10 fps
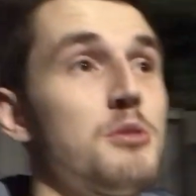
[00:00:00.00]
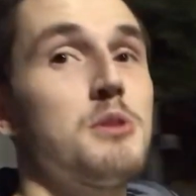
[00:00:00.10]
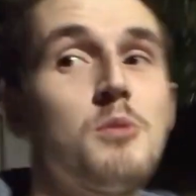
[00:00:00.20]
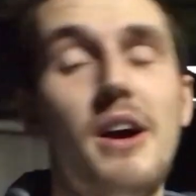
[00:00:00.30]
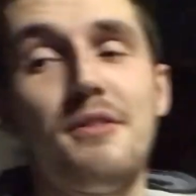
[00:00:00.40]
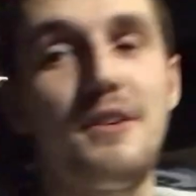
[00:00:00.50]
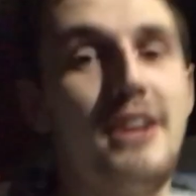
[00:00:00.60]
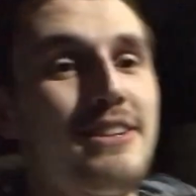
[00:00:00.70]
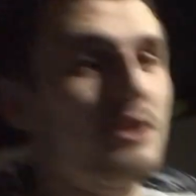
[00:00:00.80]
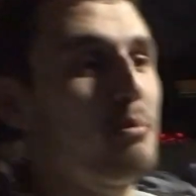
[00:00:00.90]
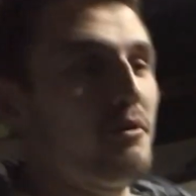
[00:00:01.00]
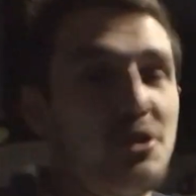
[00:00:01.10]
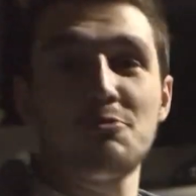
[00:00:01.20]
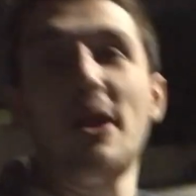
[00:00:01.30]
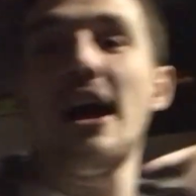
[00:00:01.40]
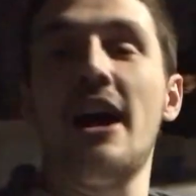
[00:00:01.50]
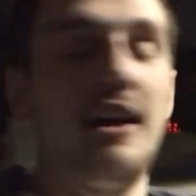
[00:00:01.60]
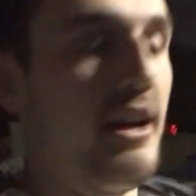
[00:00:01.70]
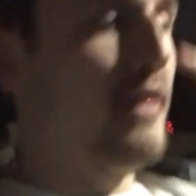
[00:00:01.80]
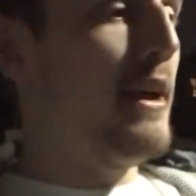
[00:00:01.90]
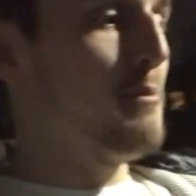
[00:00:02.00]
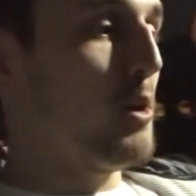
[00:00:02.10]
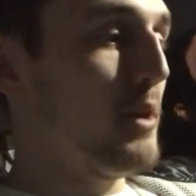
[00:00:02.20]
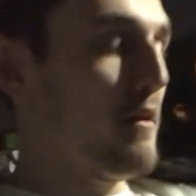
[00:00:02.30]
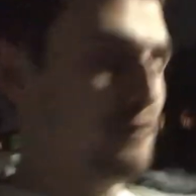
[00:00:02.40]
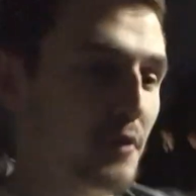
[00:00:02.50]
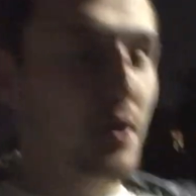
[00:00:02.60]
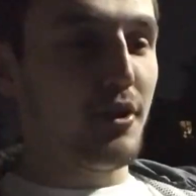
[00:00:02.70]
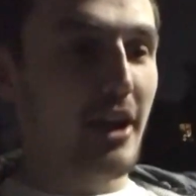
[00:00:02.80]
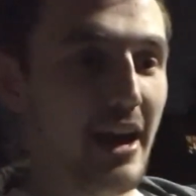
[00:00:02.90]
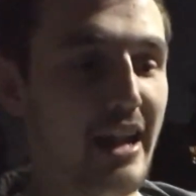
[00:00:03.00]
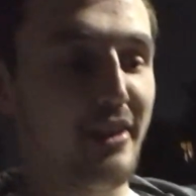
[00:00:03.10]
hello to his wifey, drop off his rat, and then we're going out for food.